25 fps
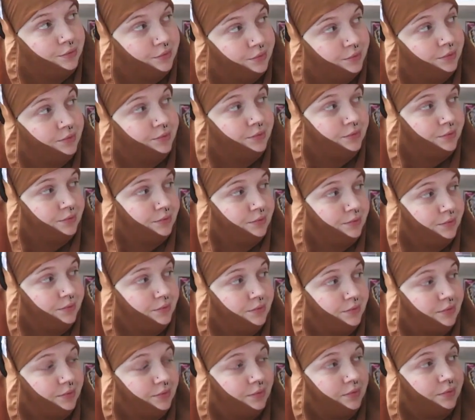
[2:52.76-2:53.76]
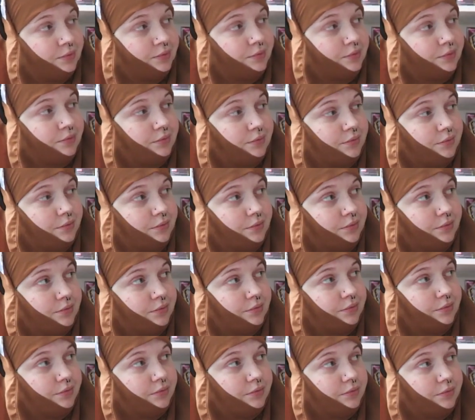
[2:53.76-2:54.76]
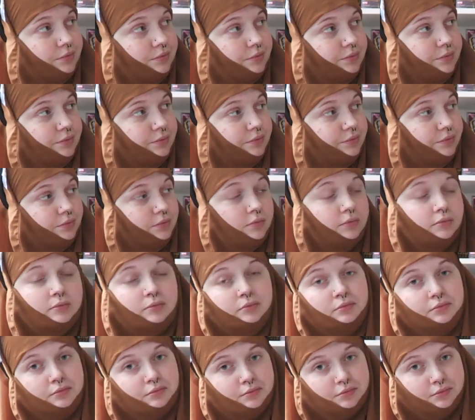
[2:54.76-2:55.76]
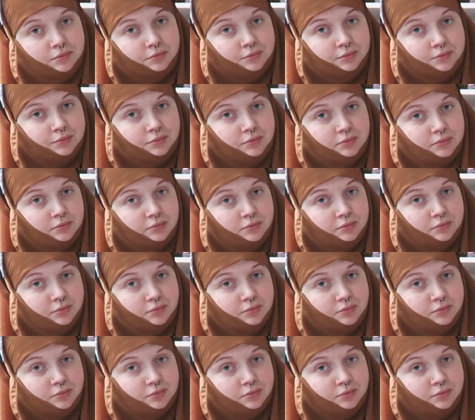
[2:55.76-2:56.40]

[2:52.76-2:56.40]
(not speaking)